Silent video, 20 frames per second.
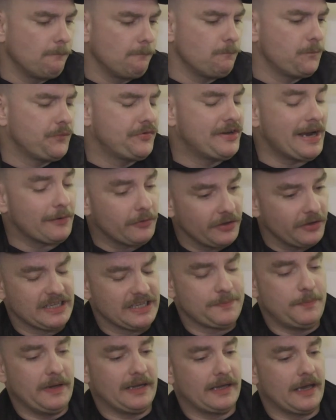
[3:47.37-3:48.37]
Generally
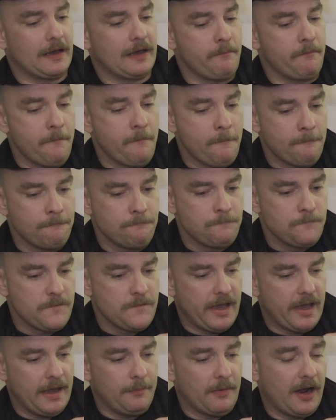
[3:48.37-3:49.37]
speaking,
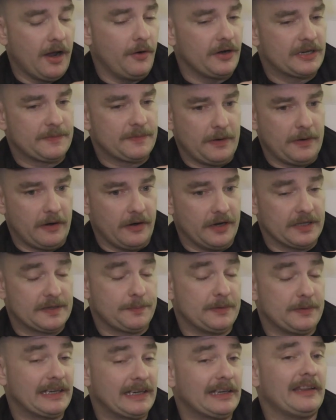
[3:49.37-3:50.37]
in my own experience,
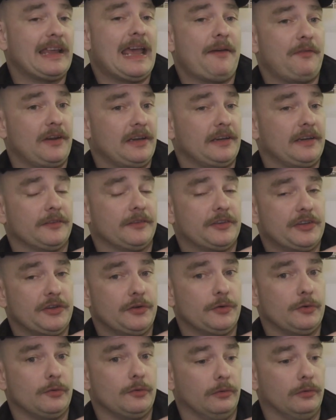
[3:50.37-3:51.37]
particularly having
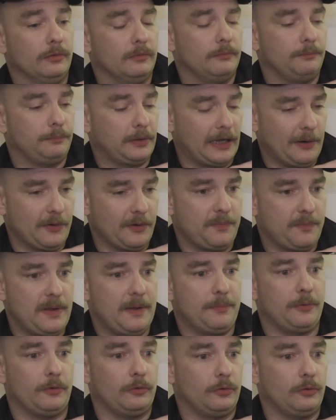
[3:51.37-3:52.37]
to play with
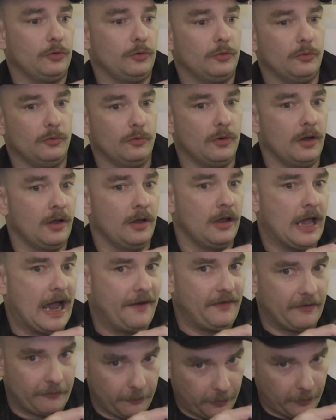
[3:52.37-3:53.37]
people who have
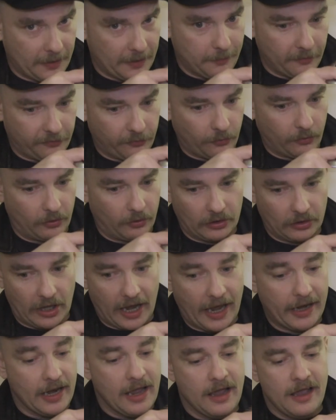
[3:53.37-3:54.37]
never played before a
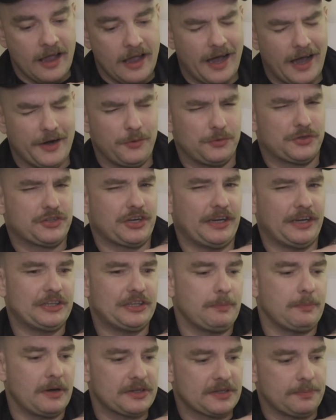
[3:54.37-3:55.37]
lot, I don't change
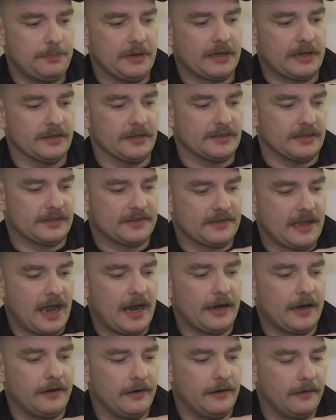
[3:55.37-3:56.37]
much because it's not
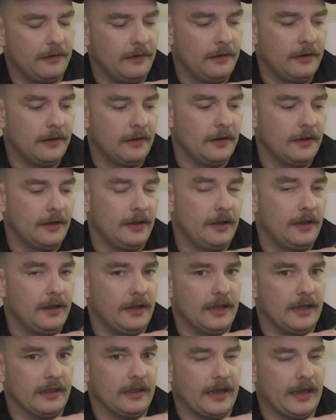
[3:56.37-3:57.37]

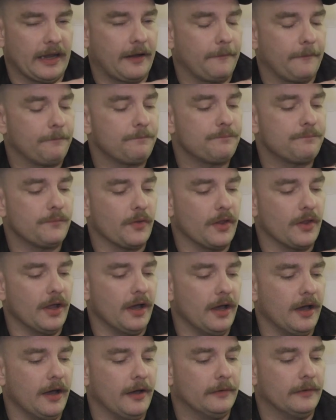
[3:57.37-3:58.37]
like
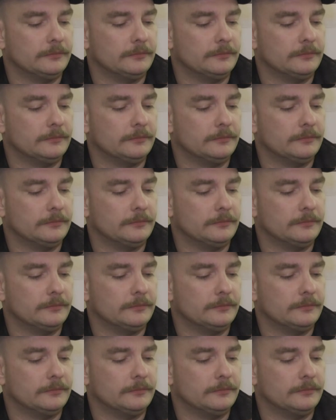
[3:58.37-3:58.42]
the